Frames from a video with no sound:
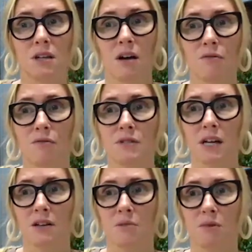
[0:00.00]
of
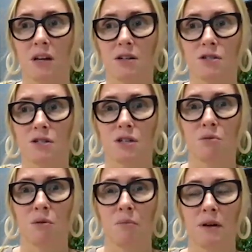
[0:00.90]
telecommunications
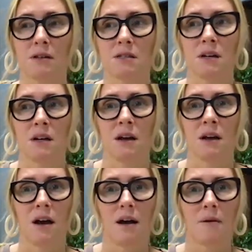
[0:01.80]
equipment?
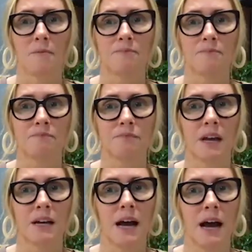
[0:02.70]

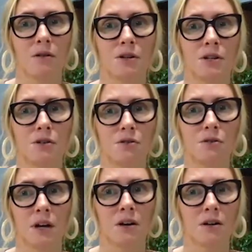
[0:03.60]
And how do you
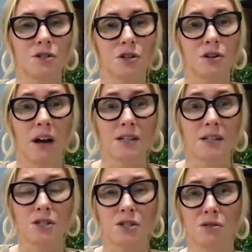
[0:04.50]
encourage your
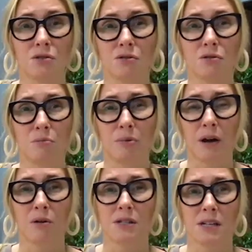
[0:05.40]
clients to
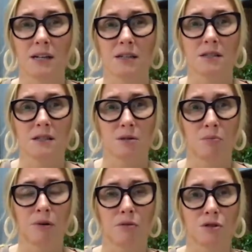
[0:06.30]
prioritize this
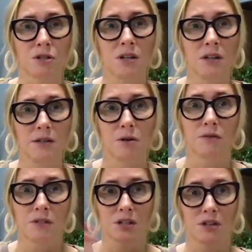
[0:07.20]
approach? So
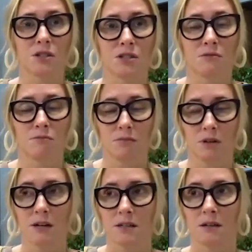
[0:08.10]
obviously you're just
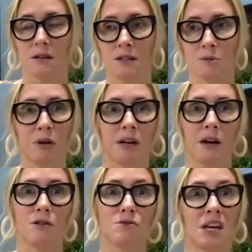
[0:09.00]
got done explaining how
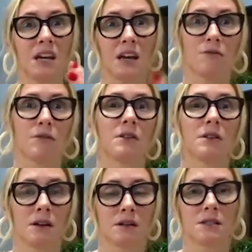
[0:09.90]
you take
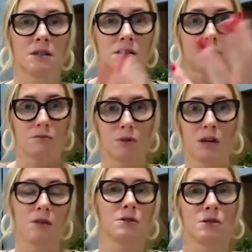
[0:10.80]
everything and it's either
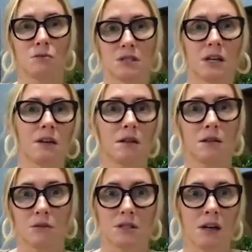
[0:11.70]
reuse or recycling,
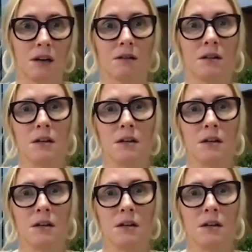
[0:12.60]
resale.